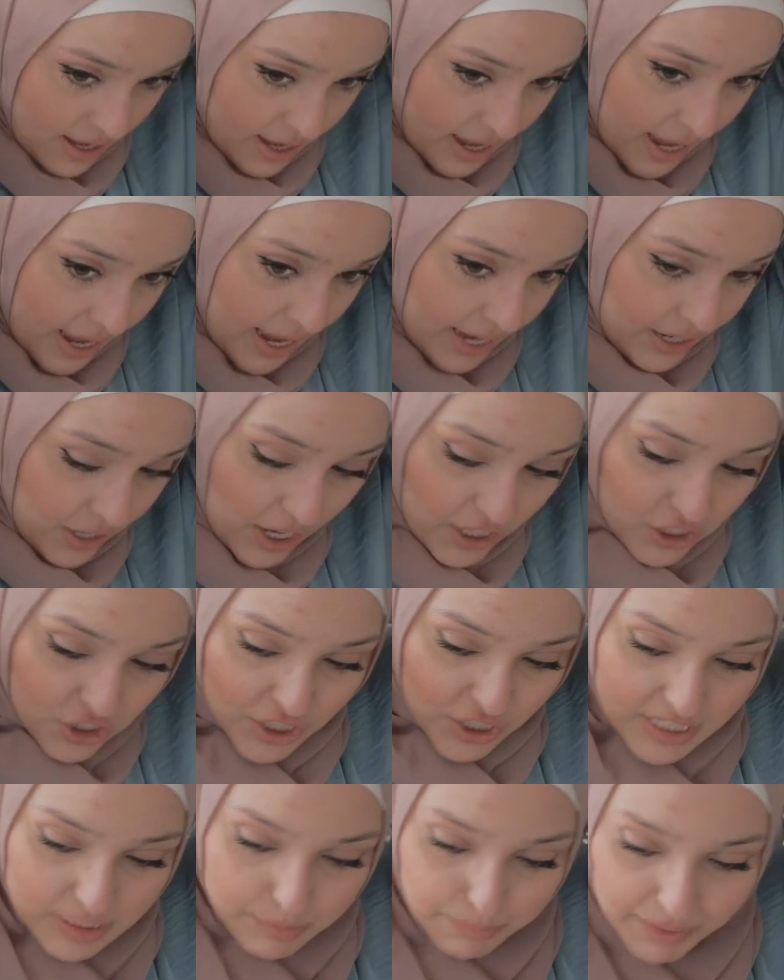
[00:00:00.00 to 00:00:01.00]
and I
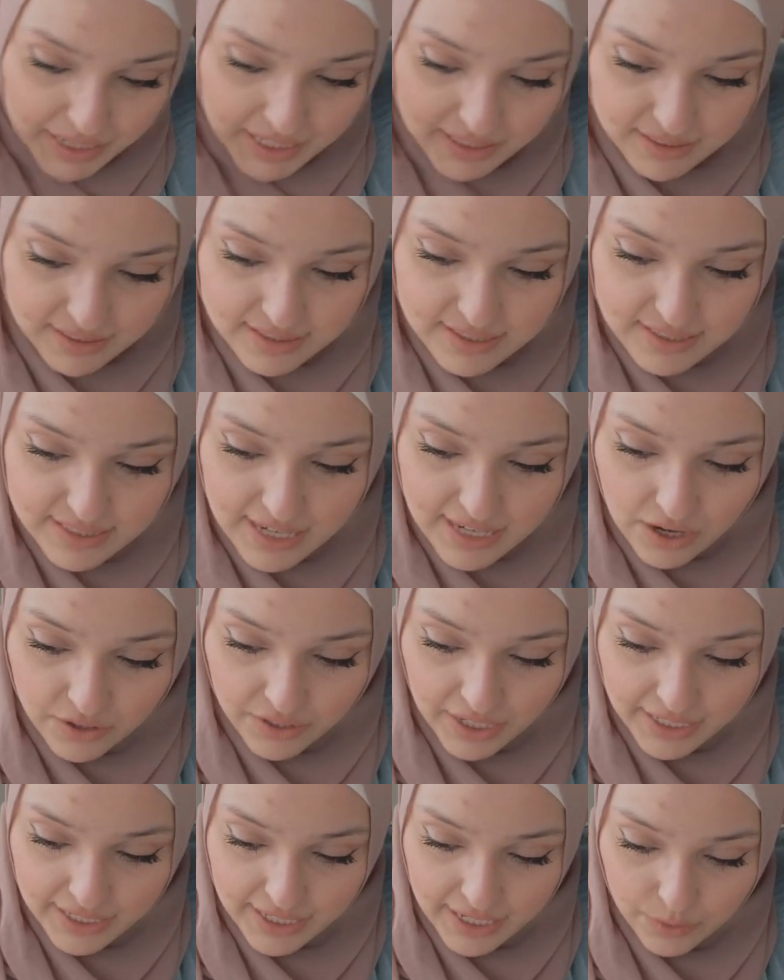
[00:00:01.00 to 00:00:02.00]
just pin this down
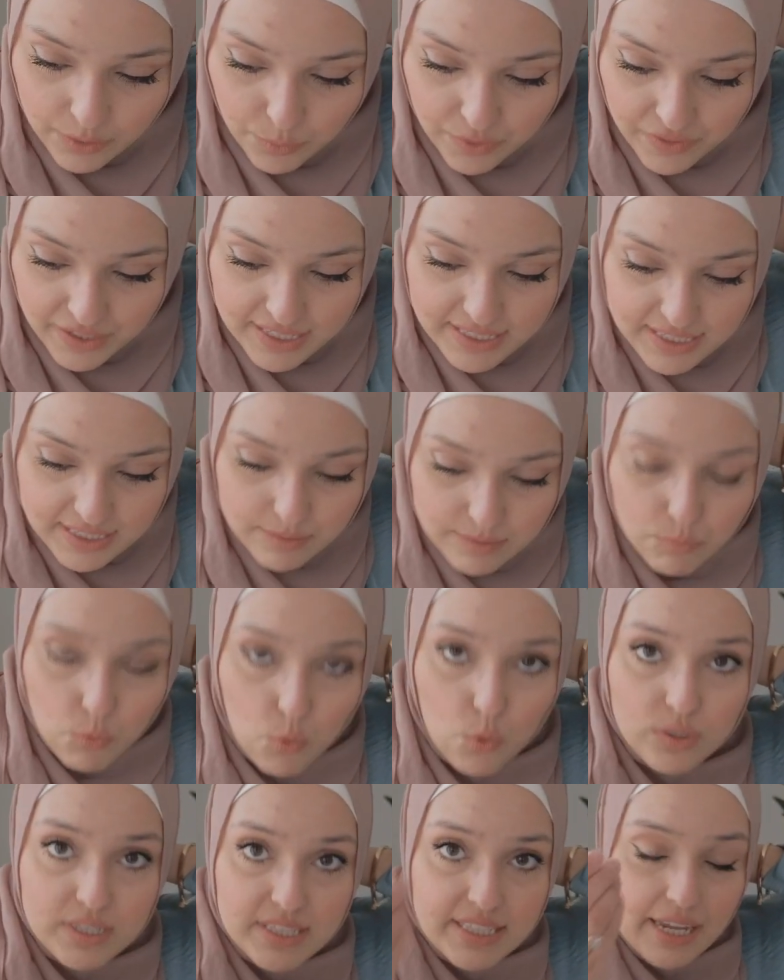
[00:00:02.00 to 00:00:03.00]
again with a
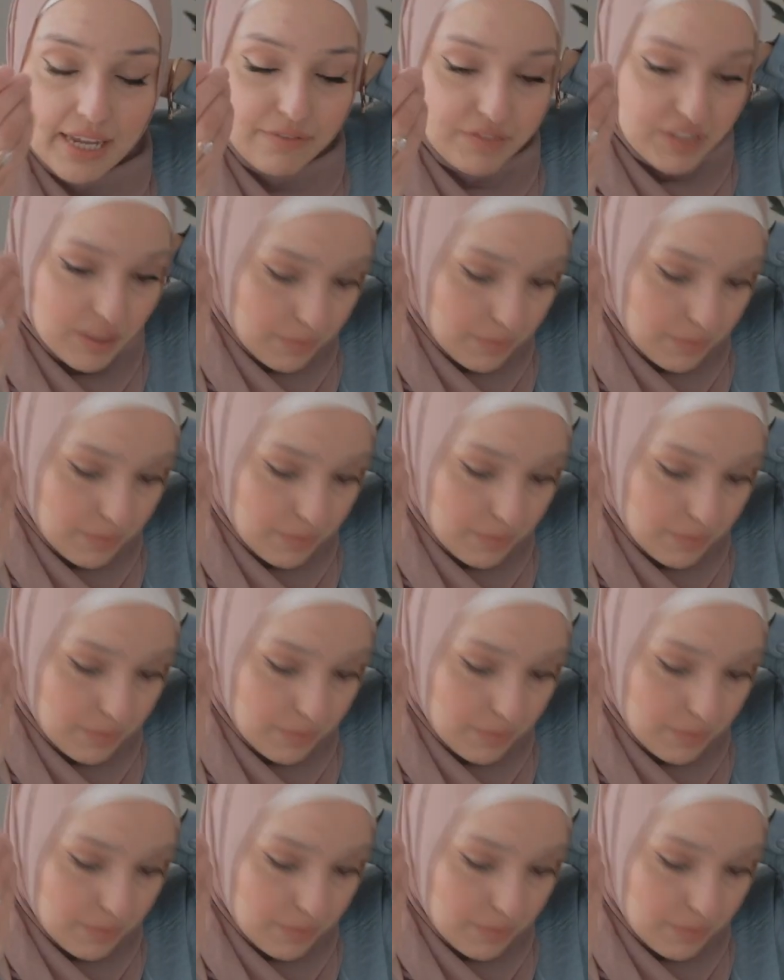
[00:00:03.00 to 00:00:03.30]
small safety